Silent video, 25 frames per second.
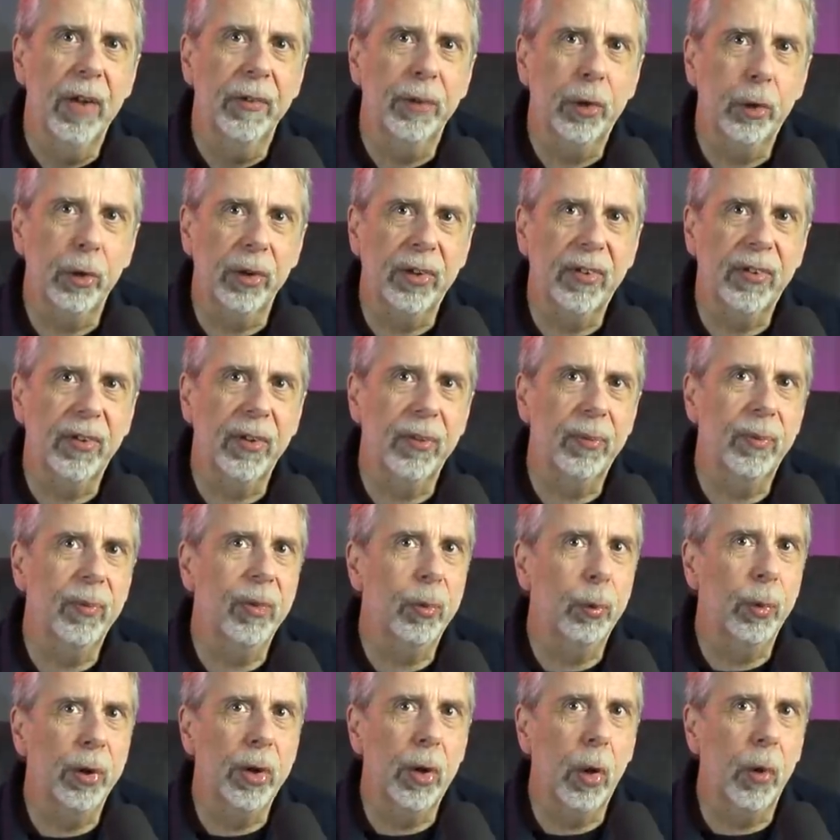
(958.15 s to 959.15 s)

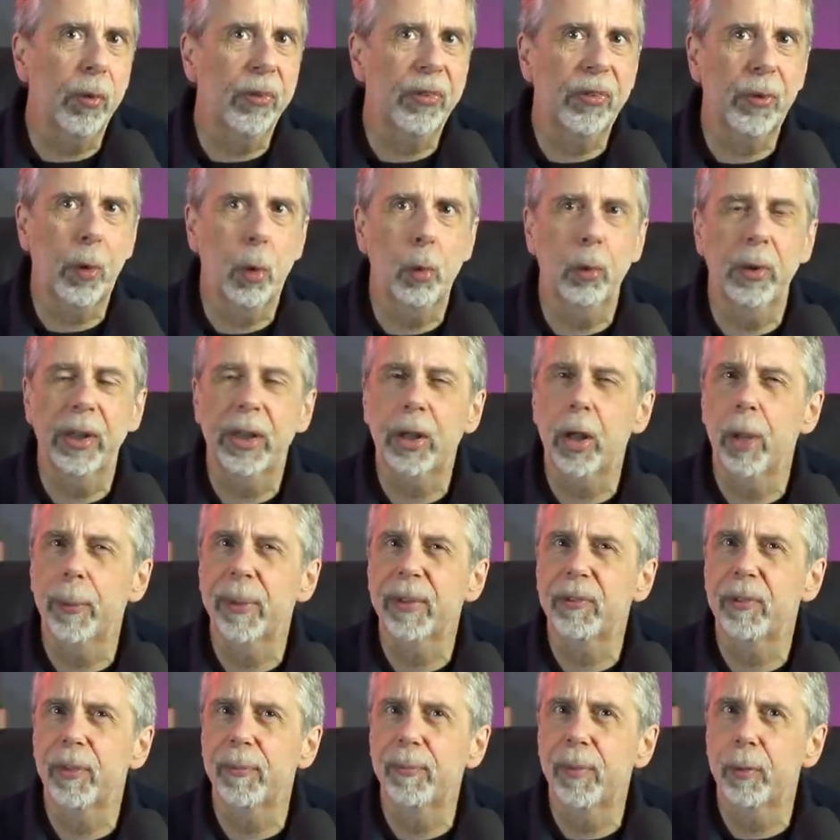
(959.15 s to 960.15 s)
criticisms were not solely
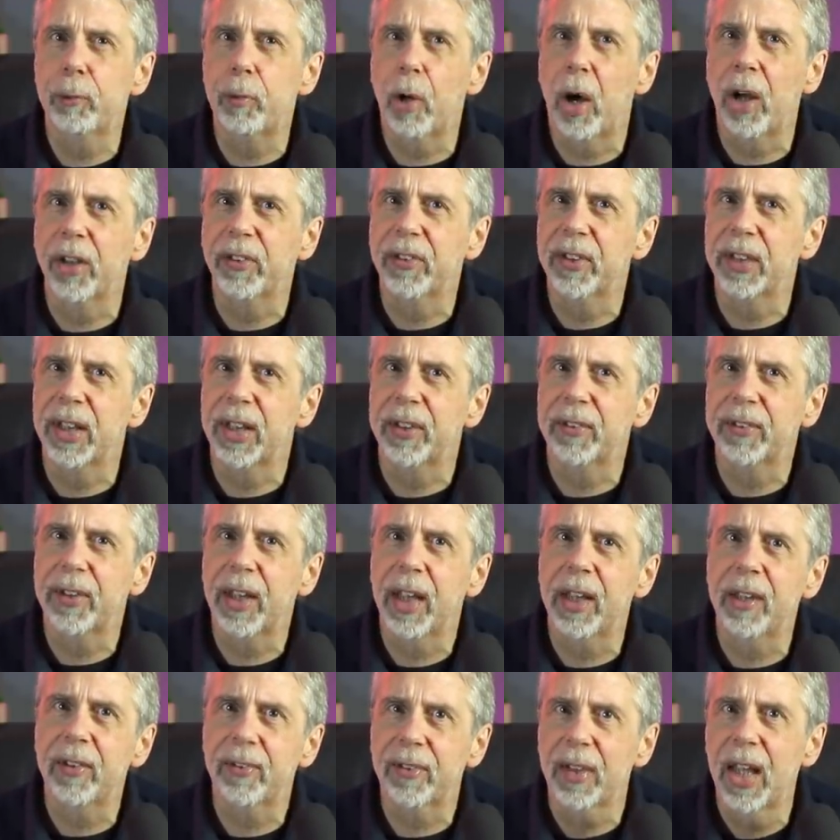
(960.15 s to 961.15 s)
coming from the right in this
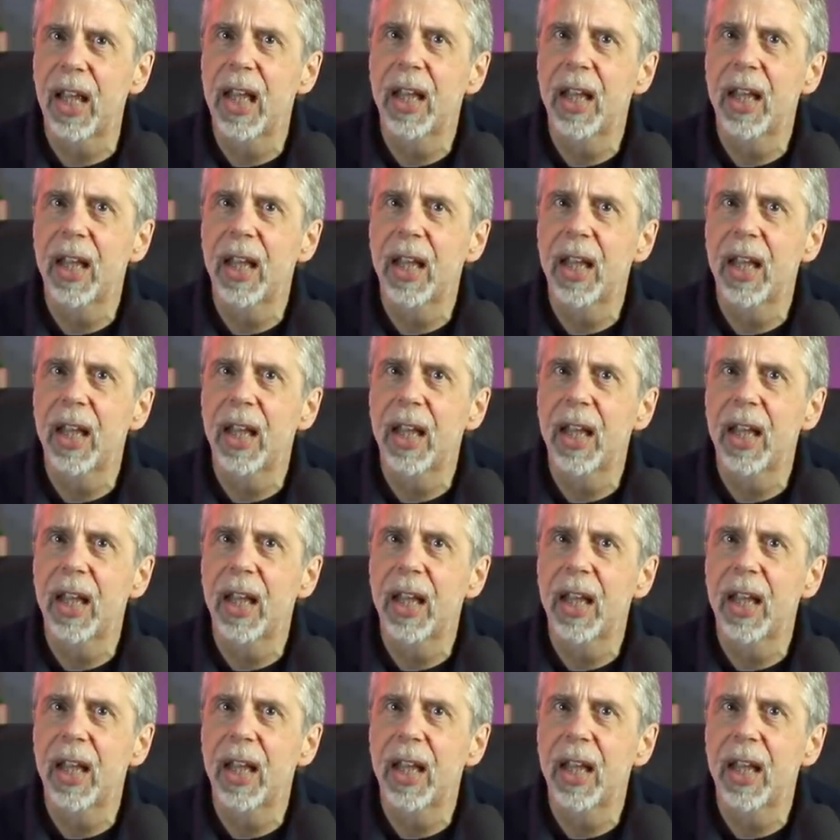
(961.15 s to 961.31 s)
case.